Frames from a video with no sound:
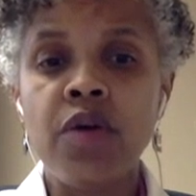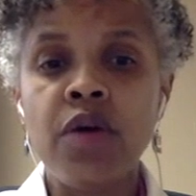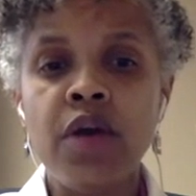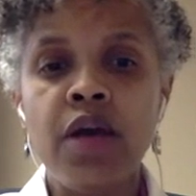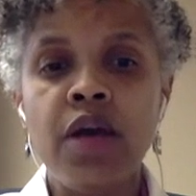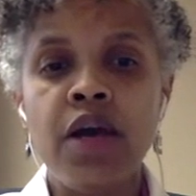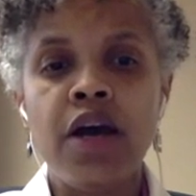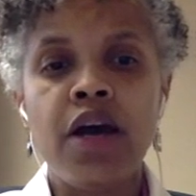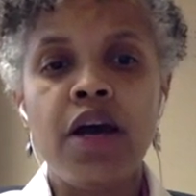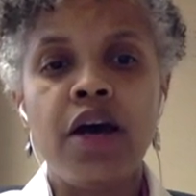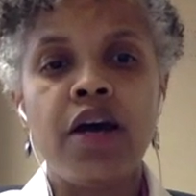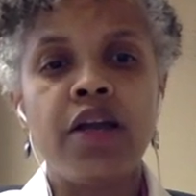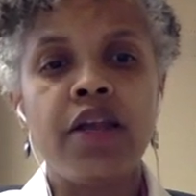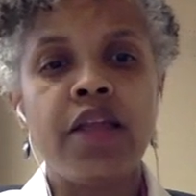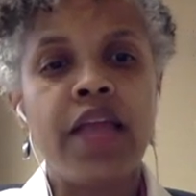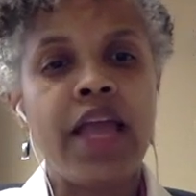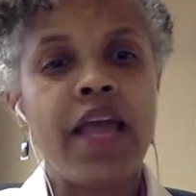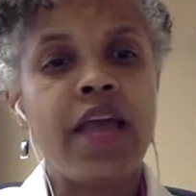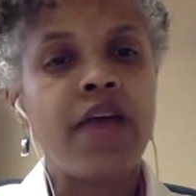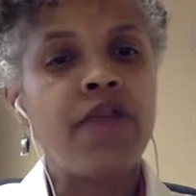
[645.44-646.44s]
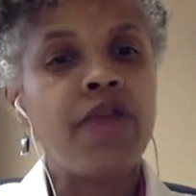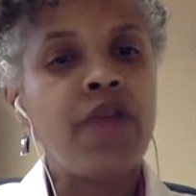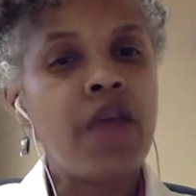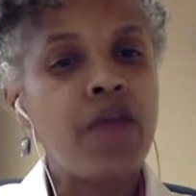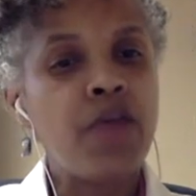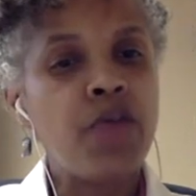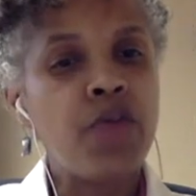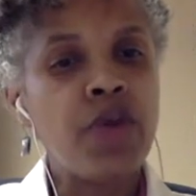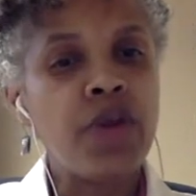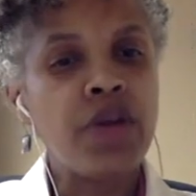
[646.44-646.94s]
They have
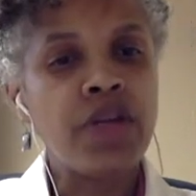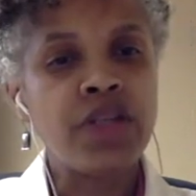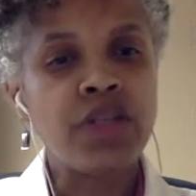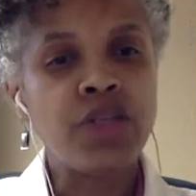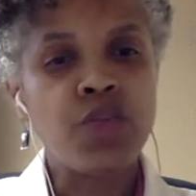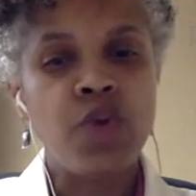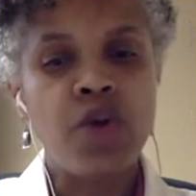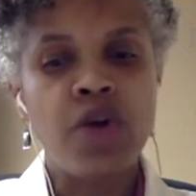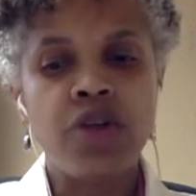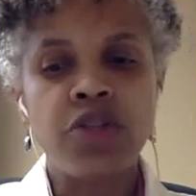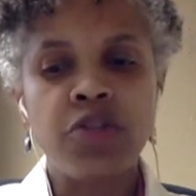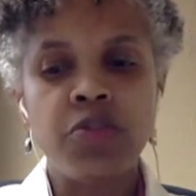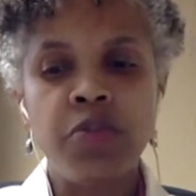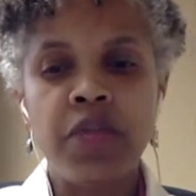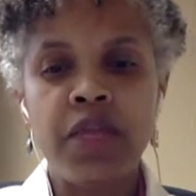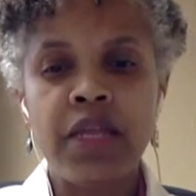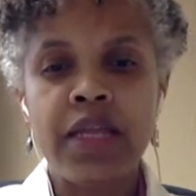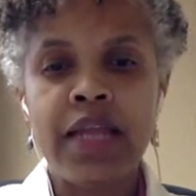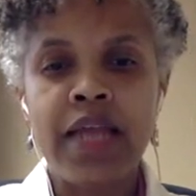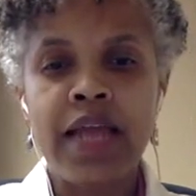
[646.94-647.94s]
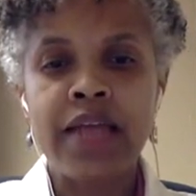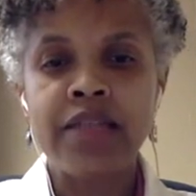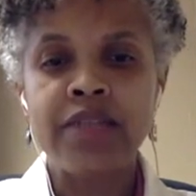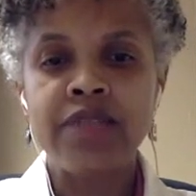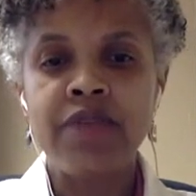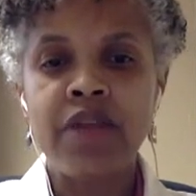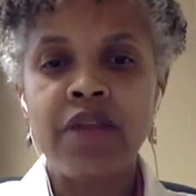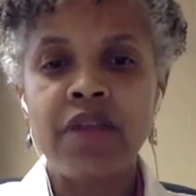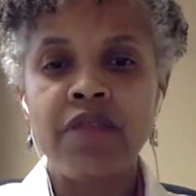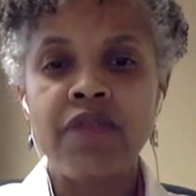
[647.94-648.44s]
heparin as well as platelet
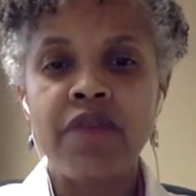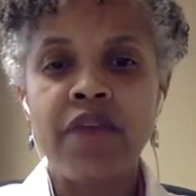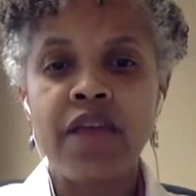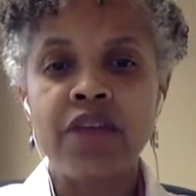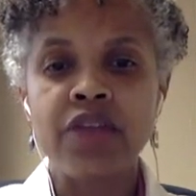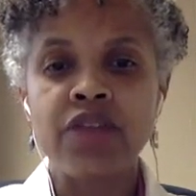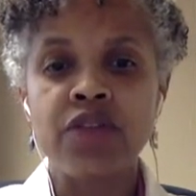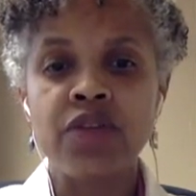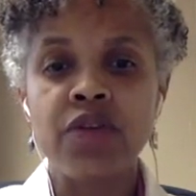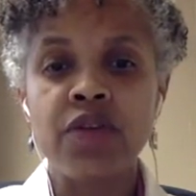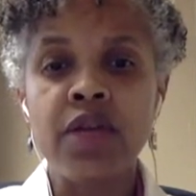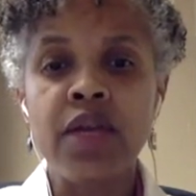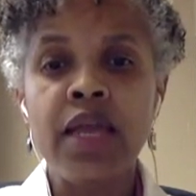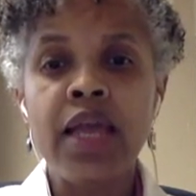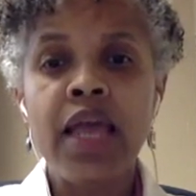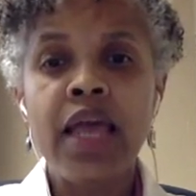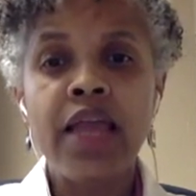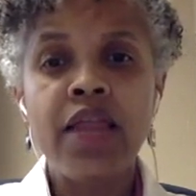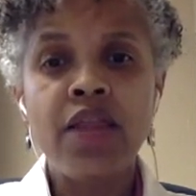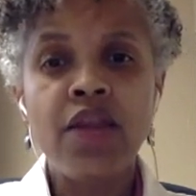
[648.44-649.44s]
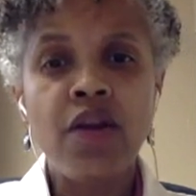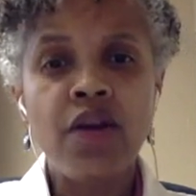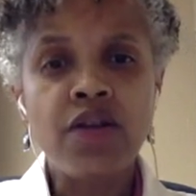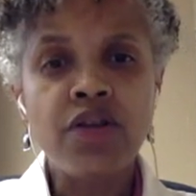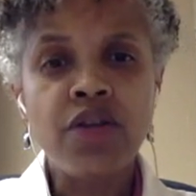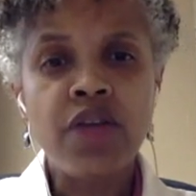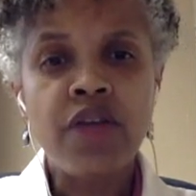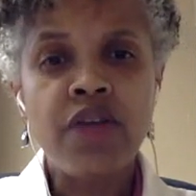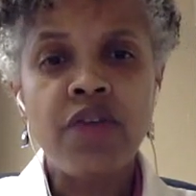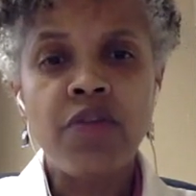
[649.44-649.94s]
activating factor, and they
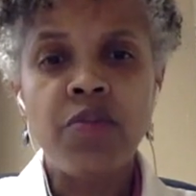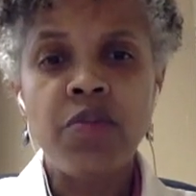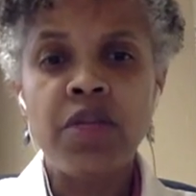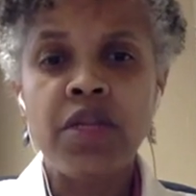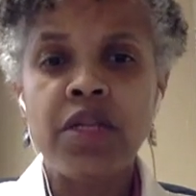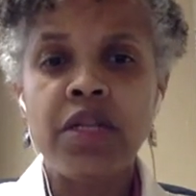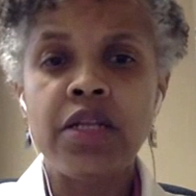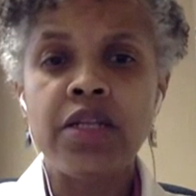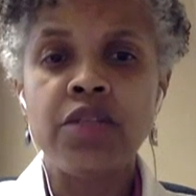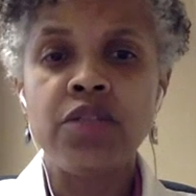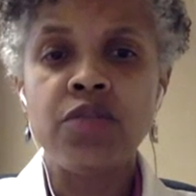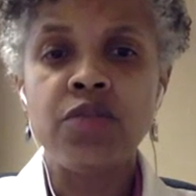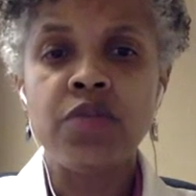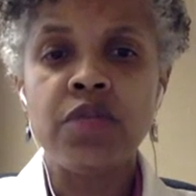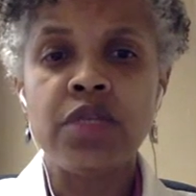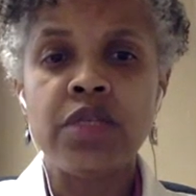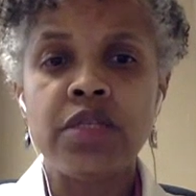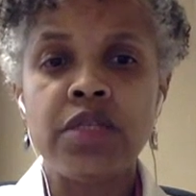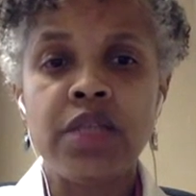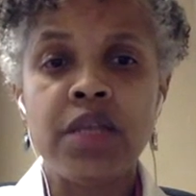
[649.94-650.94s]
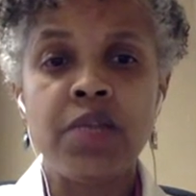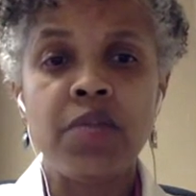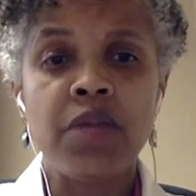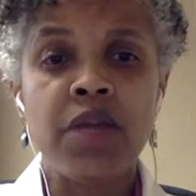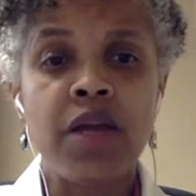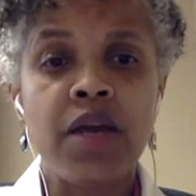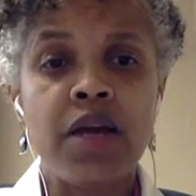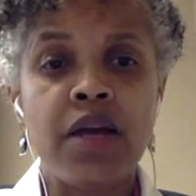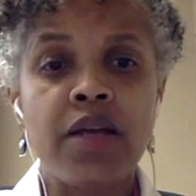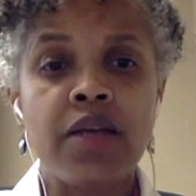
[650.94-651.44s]
also have the ability to release
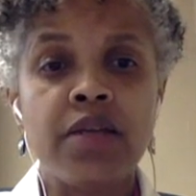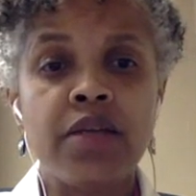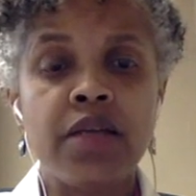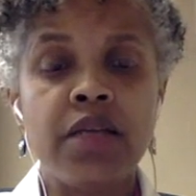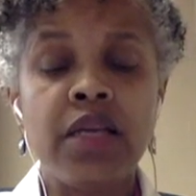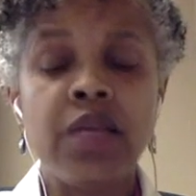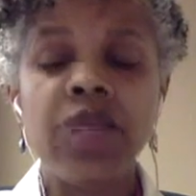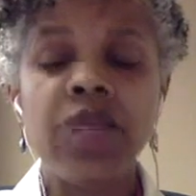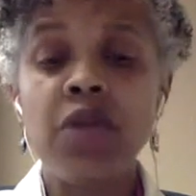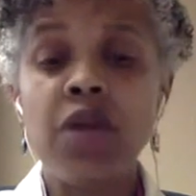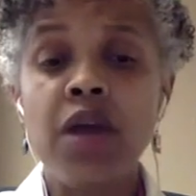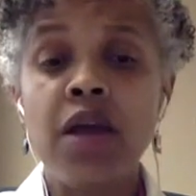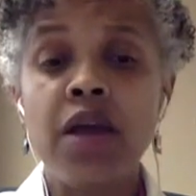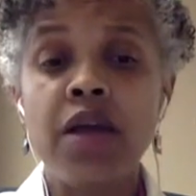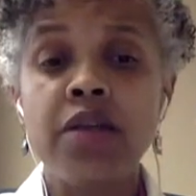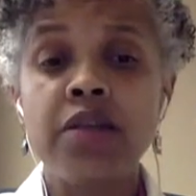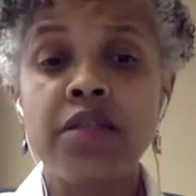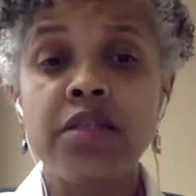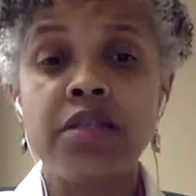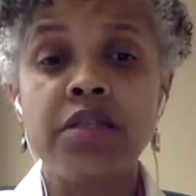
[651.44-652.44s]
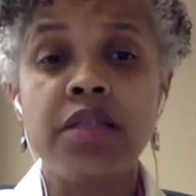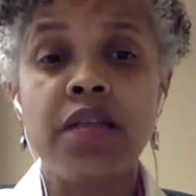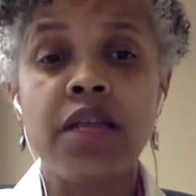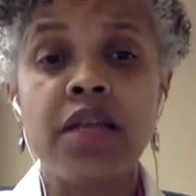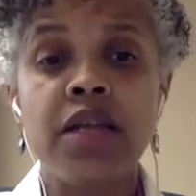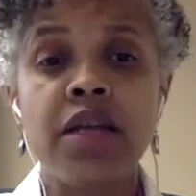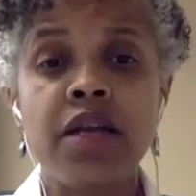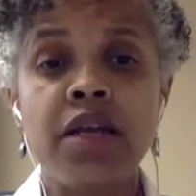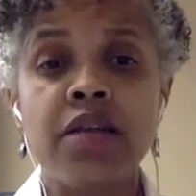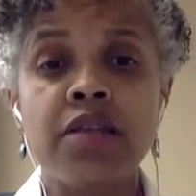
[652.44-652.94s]
chemokines and
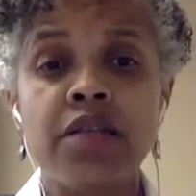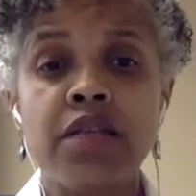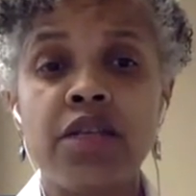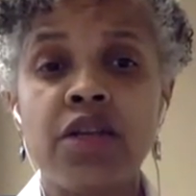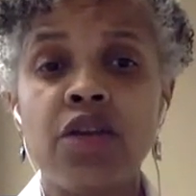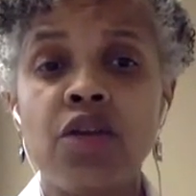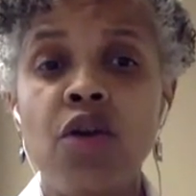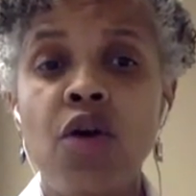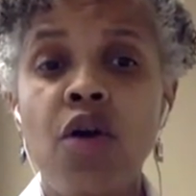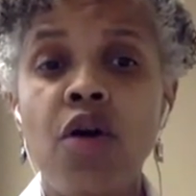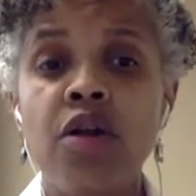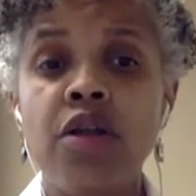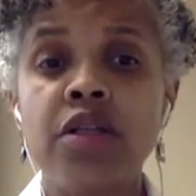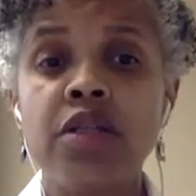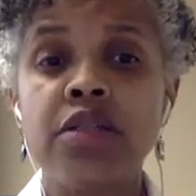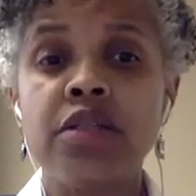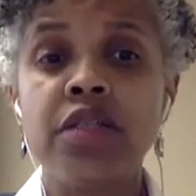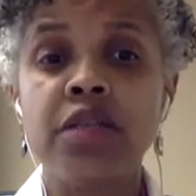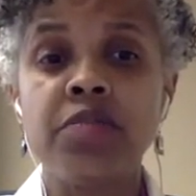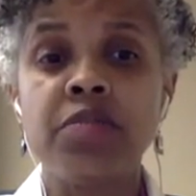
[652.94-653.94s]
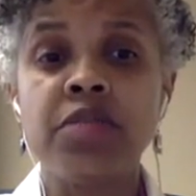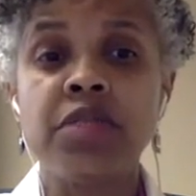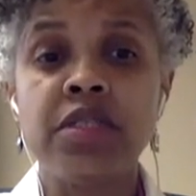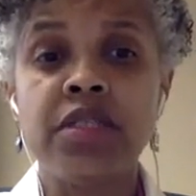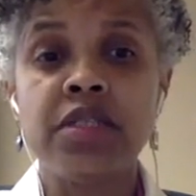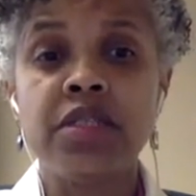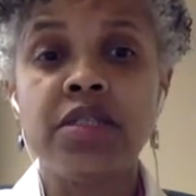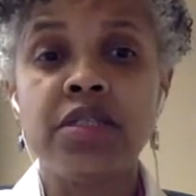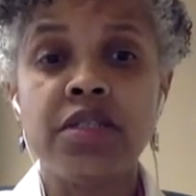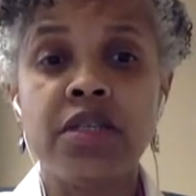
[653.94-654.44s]
cytokines that can call in
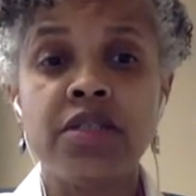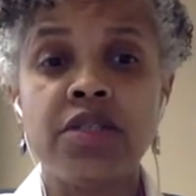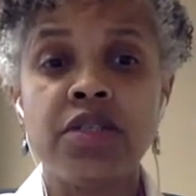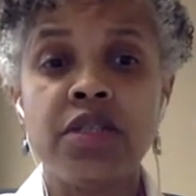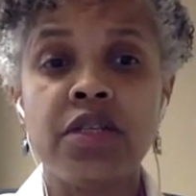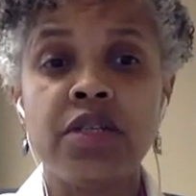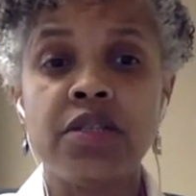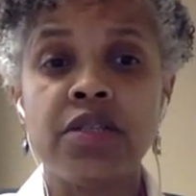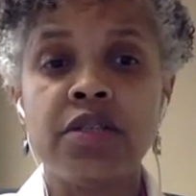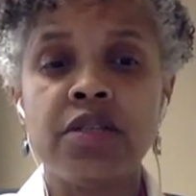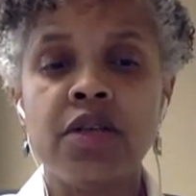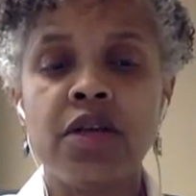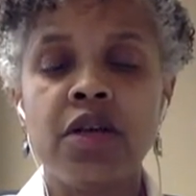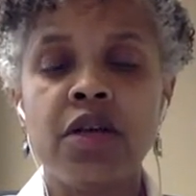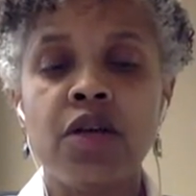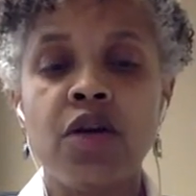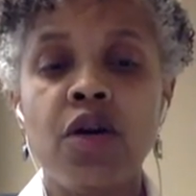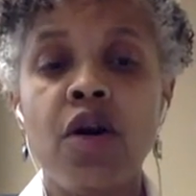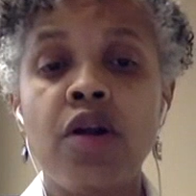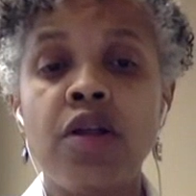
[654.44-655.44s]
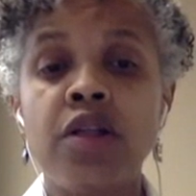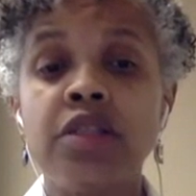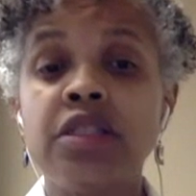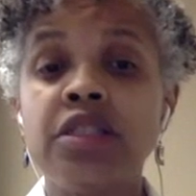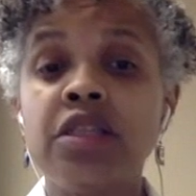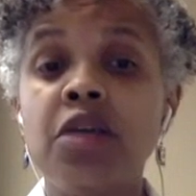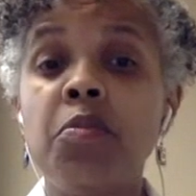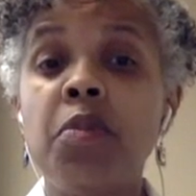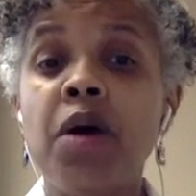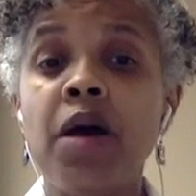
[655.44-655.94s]
substances such as, call in
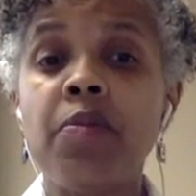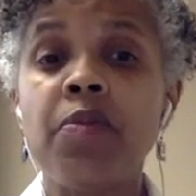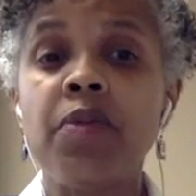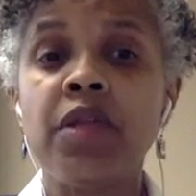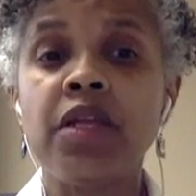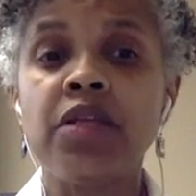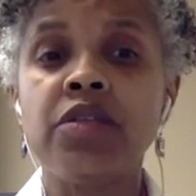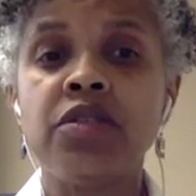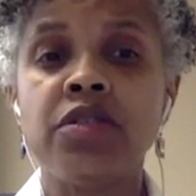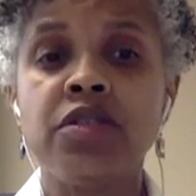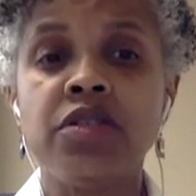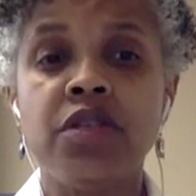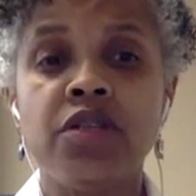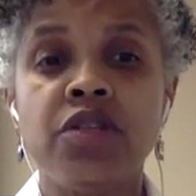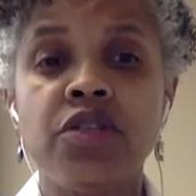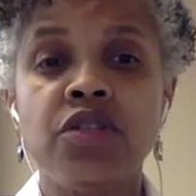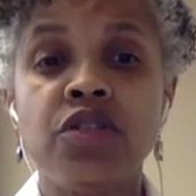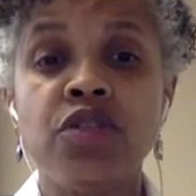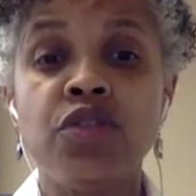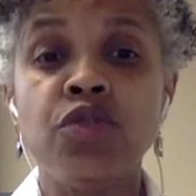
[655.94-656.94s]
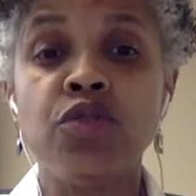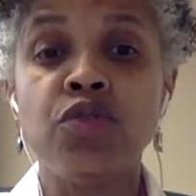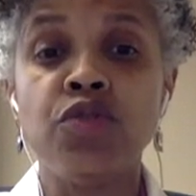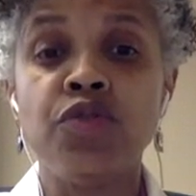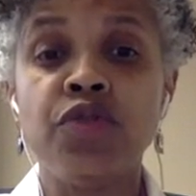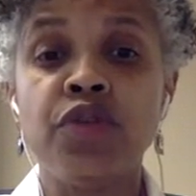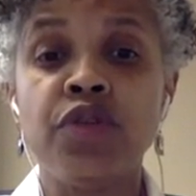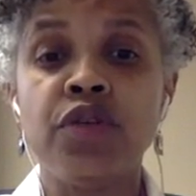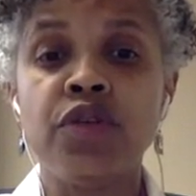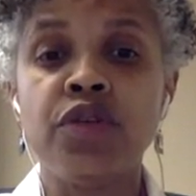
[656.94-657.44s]
cell populations such as
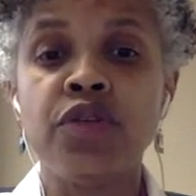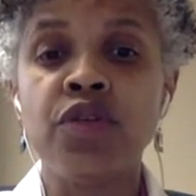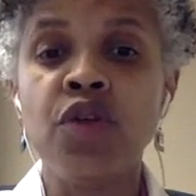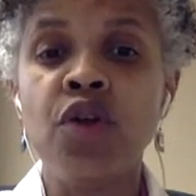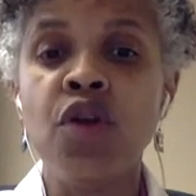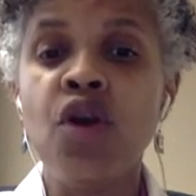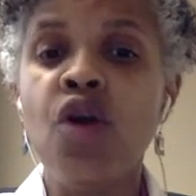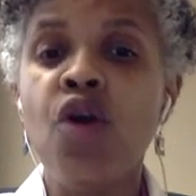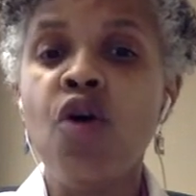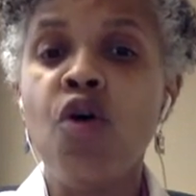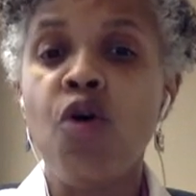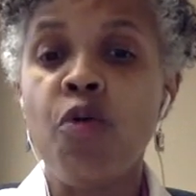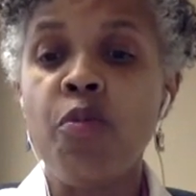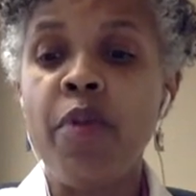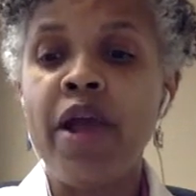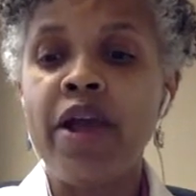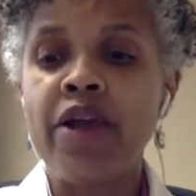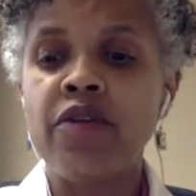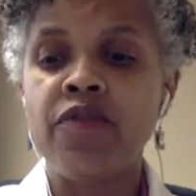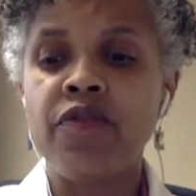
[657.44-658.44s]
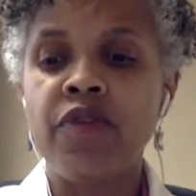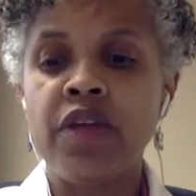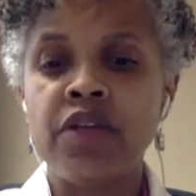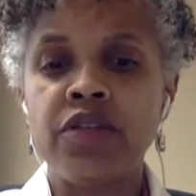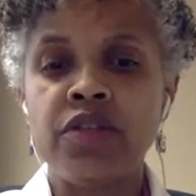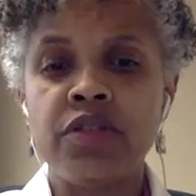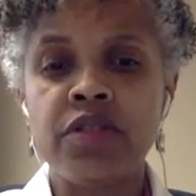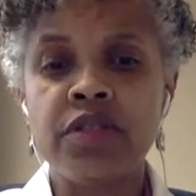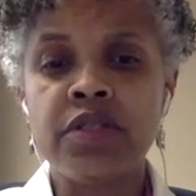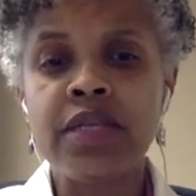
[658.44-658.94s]
neutrophils or
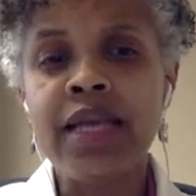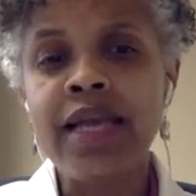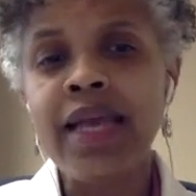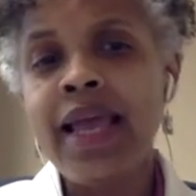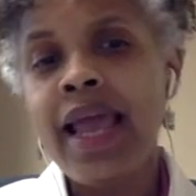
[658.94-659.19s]
macrophages.